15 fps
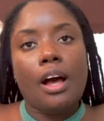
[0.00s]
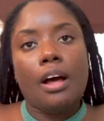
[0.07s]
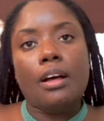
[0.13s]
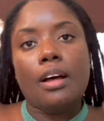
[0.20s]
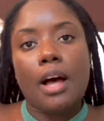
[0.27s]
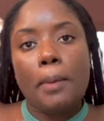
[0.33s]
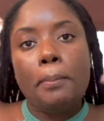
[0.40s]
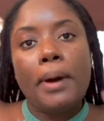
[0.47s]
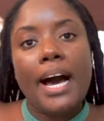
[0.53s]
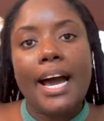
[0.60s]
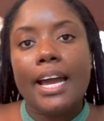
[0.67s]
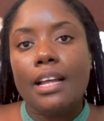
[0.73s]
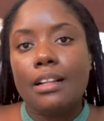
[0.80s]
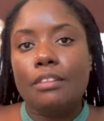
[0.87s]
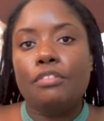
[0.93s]
a
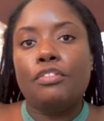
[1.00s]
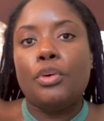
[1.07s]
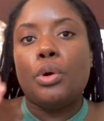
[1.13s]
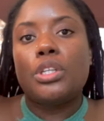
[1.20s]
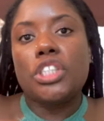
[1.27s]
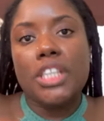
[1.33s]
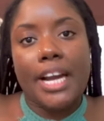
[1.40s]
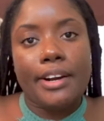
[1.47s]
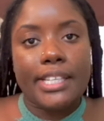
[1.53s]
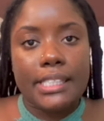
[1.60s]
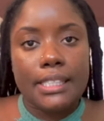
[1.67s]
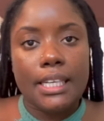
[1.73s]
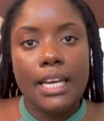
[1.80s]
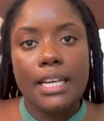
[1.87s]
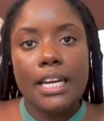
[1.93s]
pile for
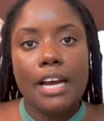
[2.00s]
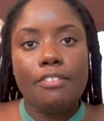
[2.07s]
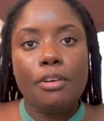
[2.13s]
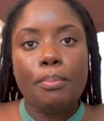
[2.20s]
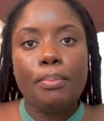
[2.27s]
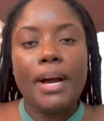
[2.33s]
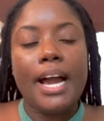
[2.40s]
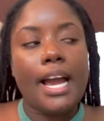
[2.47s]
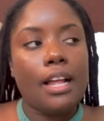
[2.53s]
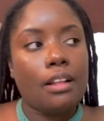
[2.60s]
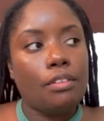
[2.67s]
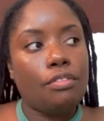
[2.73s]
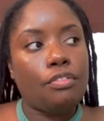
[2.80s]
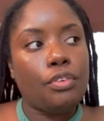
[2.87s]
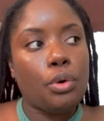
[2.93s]
charity and have a pile
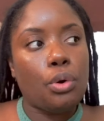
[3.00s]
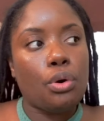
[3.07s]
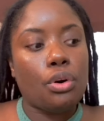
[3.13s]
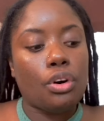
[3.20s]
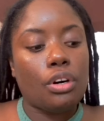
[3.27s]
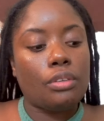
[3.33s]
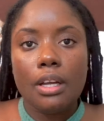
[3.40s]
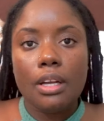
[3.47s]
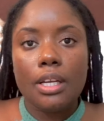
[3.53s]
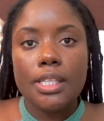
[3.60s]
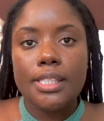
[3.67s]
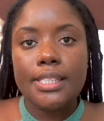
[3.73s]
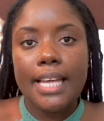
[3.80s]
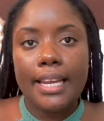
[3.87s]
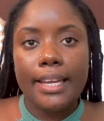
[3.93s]
for
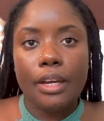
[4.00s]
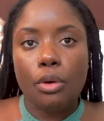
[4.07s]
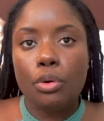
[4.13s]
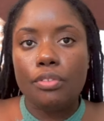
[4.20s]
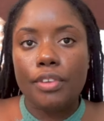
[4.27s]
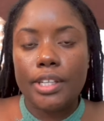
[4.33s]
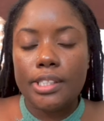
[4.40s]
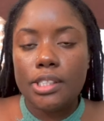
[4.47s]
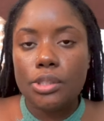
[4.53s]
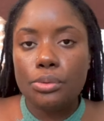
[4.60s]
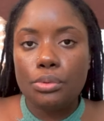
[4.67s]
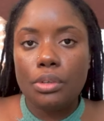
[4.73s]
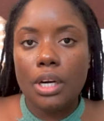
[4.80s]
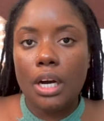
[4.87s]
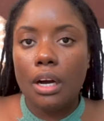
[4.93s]
selling over to
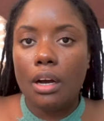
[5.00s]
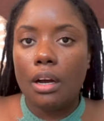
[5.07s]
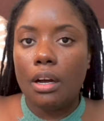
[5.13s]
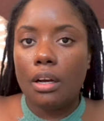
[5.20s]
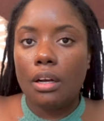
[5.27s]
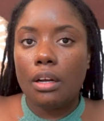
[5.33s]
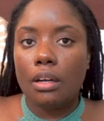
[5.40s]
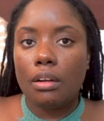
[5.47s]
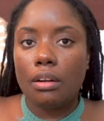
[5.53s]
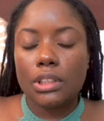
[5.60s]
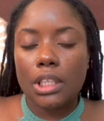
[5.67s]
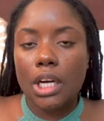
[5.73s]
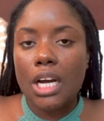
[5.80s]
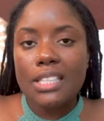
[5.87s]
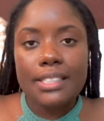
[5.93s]
a
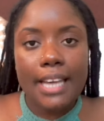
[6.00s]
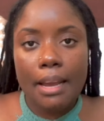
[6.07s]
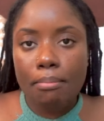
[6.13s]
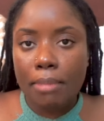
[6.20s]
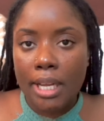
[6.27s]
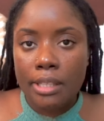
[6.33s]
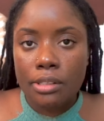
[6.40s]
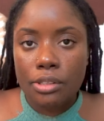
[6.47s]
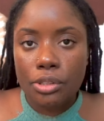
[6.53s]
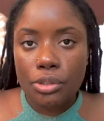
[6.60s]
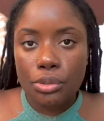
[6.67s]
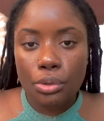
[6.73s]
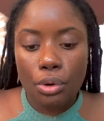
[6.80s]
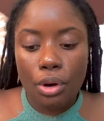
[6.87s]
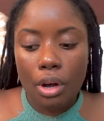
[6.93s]
consignment
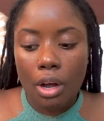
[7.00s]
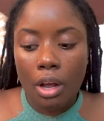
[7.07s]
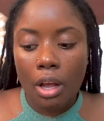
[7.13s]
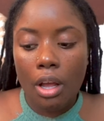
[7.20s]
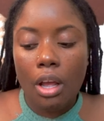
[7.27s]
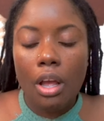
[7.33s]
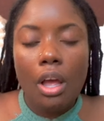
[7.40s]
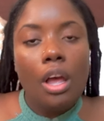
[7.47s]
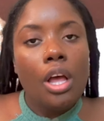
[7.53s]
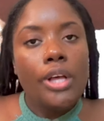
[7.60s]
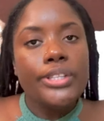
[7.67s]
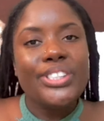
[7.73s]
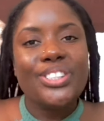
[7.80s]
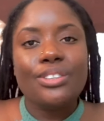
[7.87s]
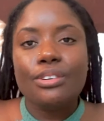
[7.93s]
store.
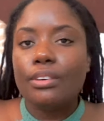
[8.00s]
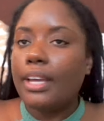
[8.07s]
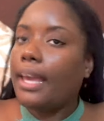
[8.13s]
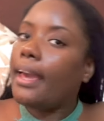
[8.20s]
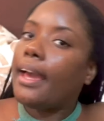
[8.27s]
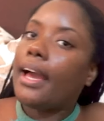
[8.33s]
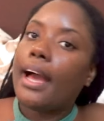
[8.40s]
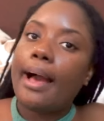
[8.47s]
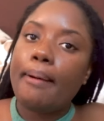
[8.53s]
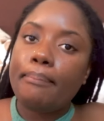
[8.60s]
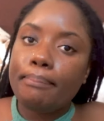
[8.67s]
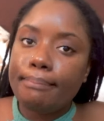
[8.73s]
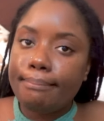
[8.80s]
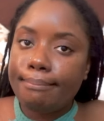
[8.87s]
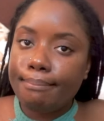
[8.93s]
So yeah,
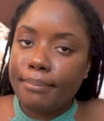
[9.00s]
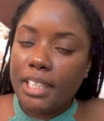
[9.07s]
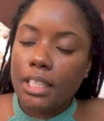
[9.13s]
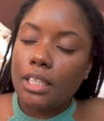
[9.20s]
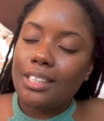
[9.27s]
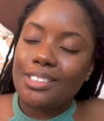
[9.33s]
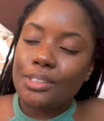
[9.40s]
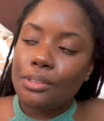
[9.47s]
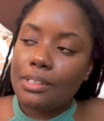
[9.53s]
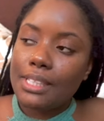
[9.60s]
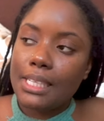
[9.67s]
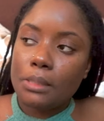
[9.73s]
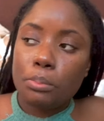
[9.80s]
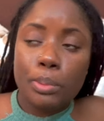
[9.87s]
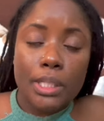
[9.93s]
I'm gonna do
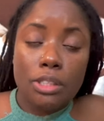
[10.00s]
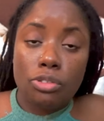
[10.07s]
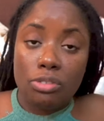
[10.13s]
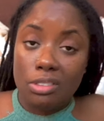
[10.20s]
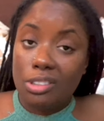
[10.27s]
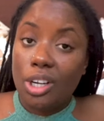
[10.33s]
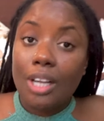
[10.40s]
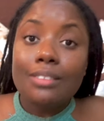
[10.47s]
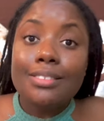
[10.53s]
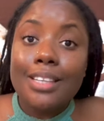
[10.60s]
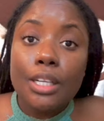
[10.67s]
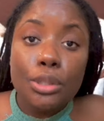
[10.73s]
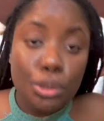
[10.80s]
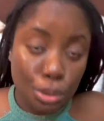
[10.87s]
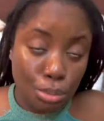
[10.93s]
that, but not
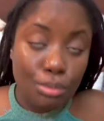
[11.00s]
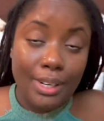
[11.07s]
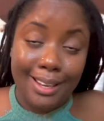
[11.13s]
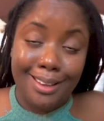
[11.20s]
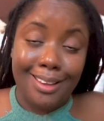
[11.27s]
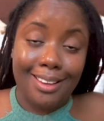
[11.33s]
today.